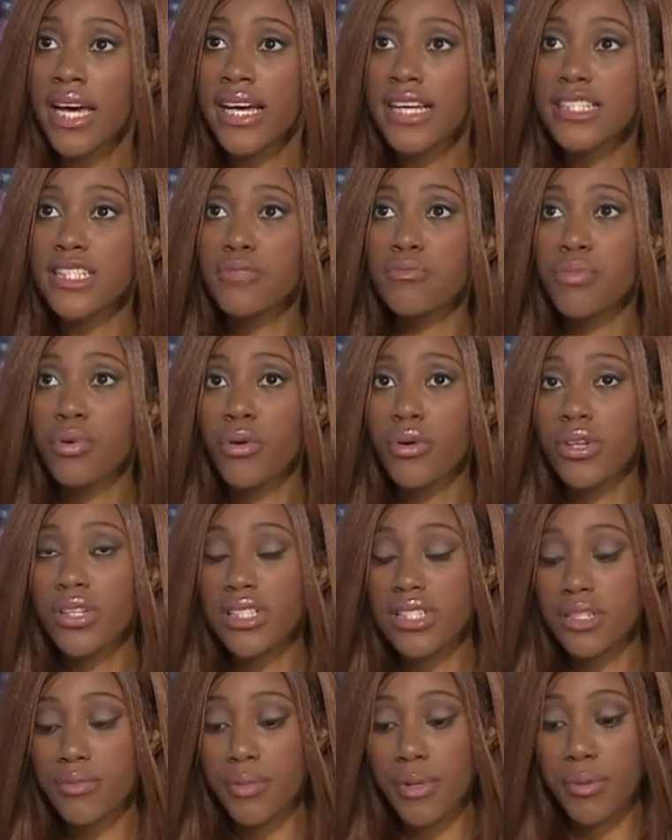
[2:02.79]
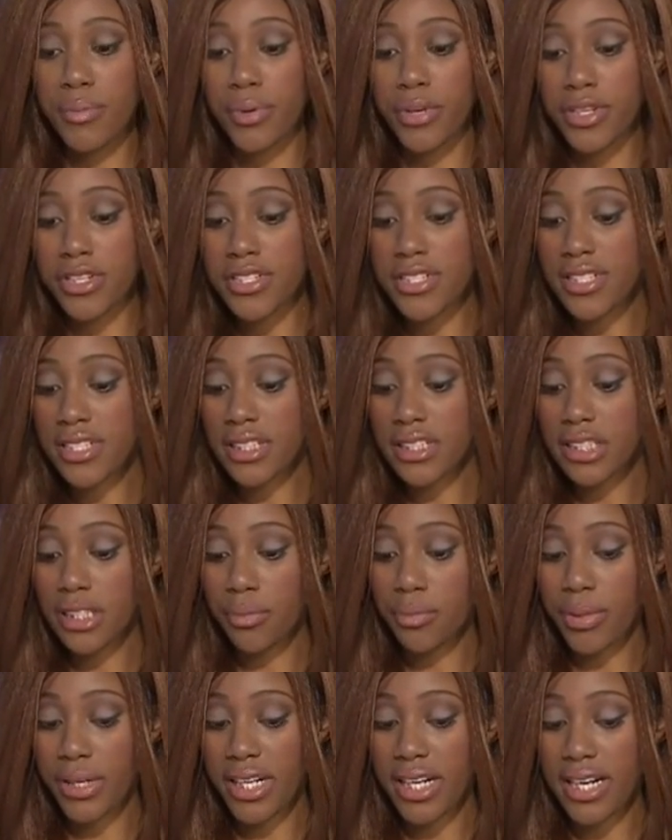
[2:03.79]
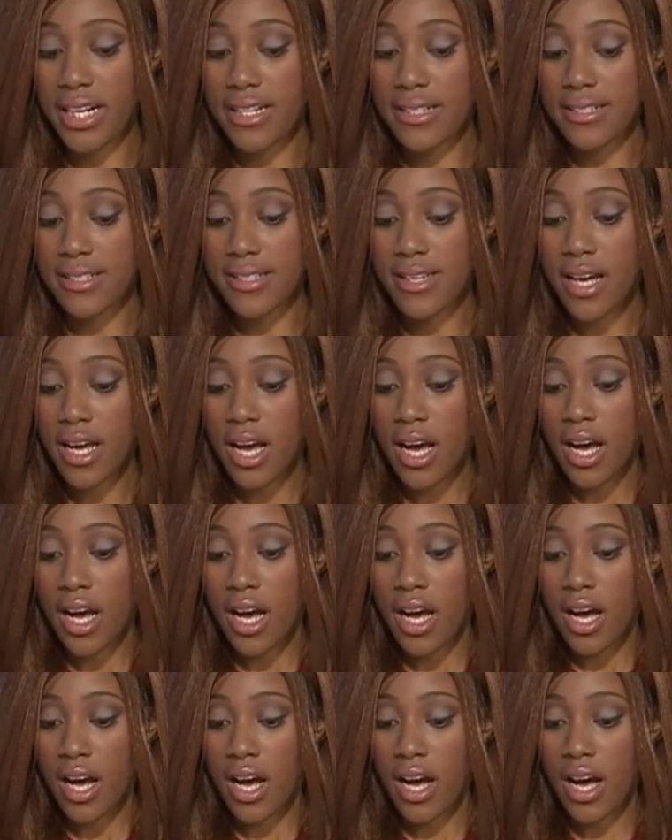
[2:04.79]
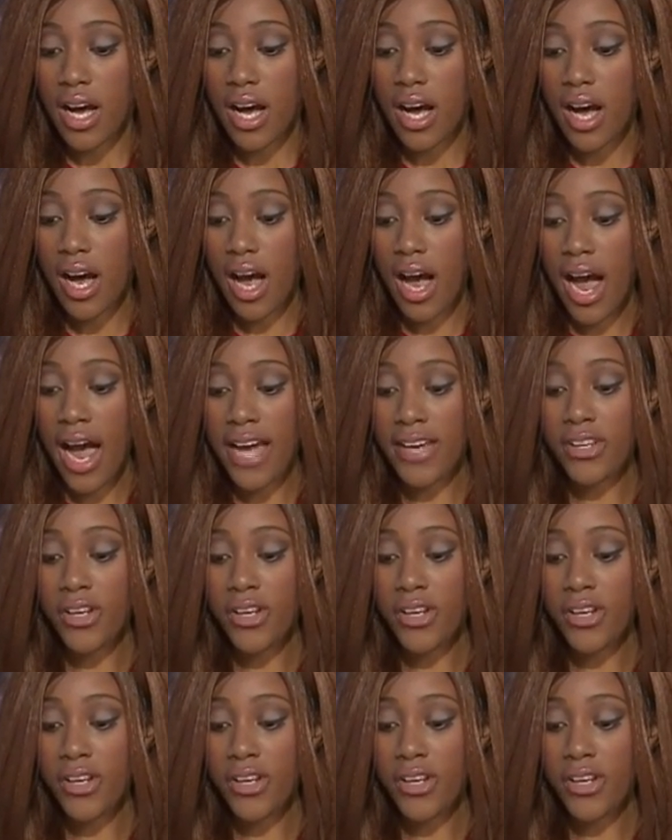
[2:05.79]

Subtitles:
It's important to me personally because I